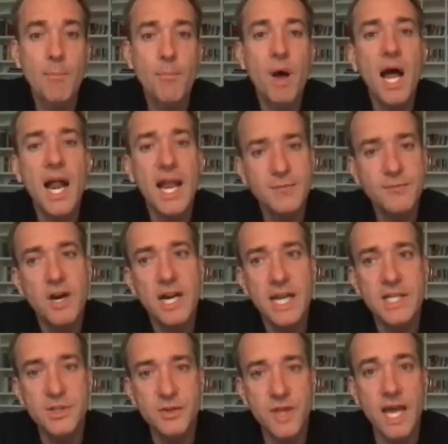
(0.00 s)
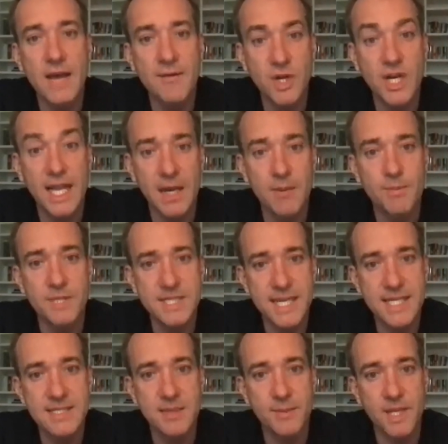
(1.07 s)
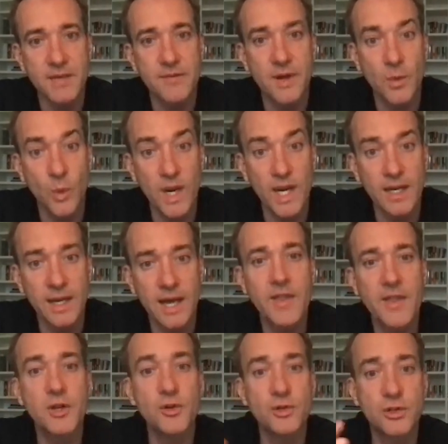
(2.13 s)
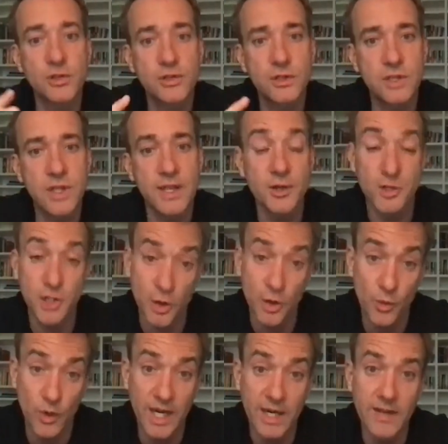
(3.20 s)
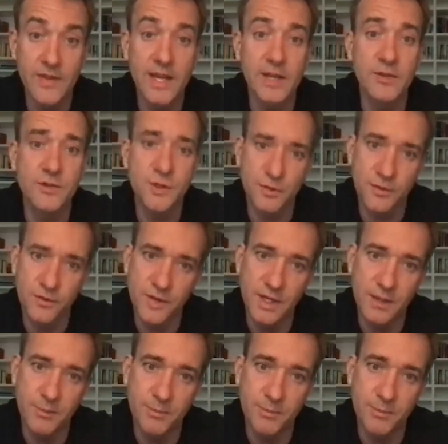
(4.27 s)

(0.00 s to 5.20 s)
It's frightening because I've got to get up and say something if I win, and then you don't win, and then you sort of feel,